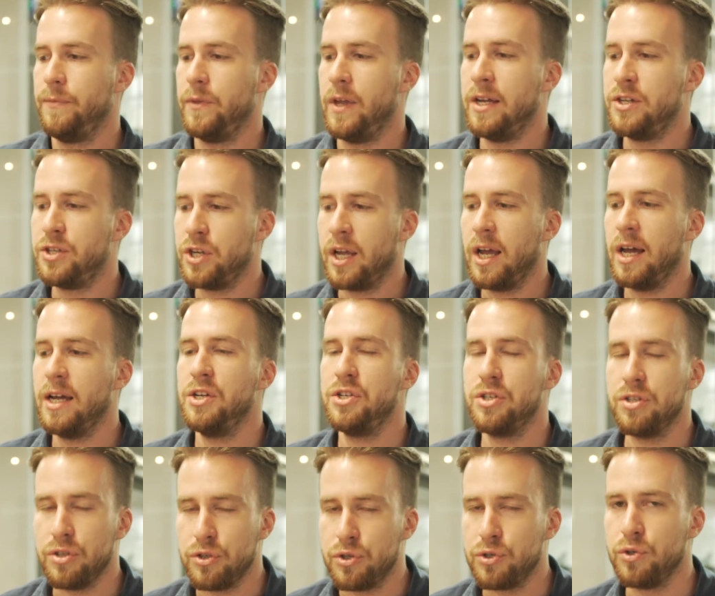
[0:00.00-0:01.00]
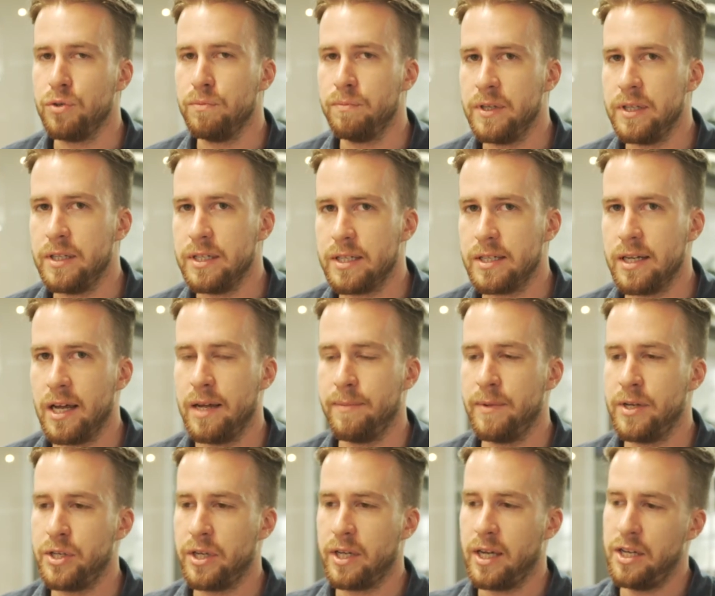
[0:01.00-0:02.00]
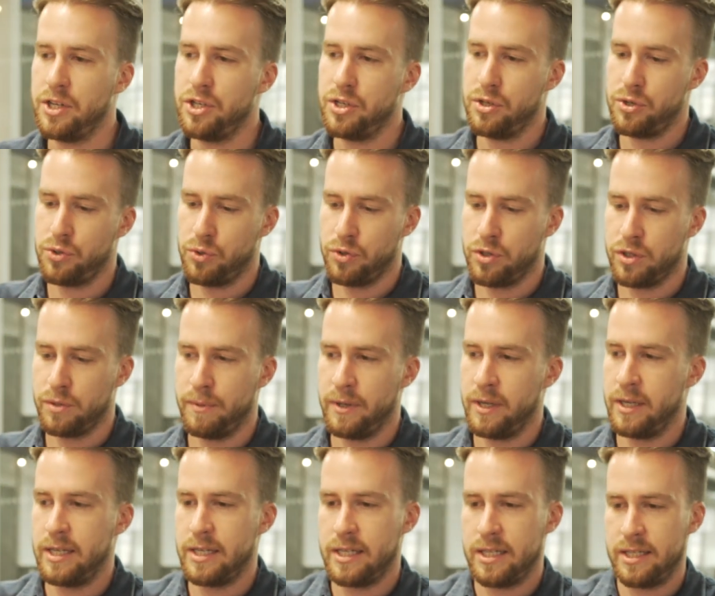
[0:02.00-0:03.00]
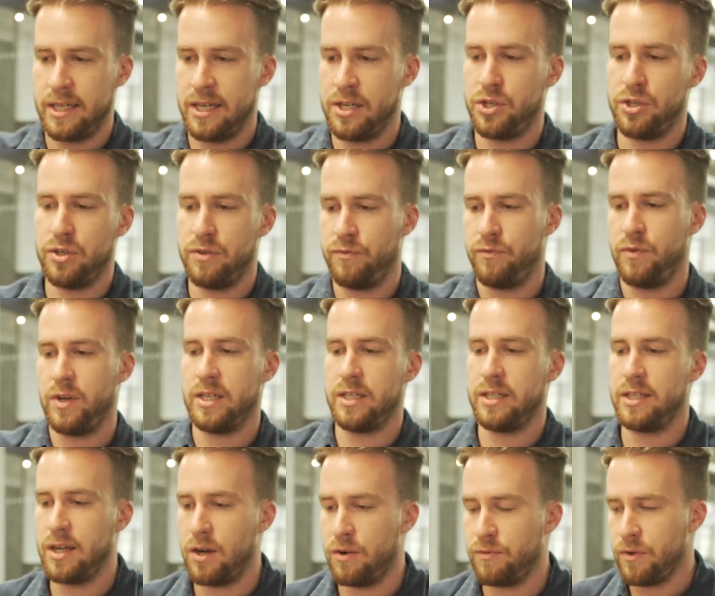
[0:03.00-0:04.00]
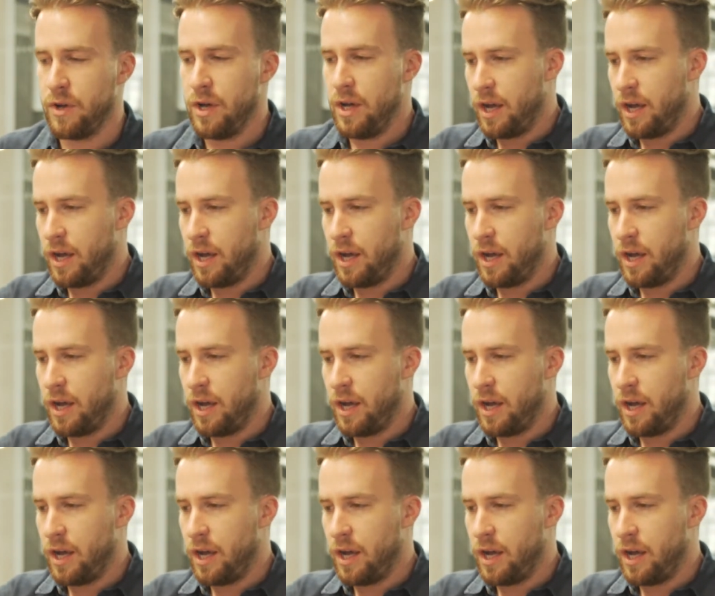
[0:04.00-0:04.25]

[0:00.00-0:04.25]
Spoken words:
Education should be the same. Education should just be an extension of oneself,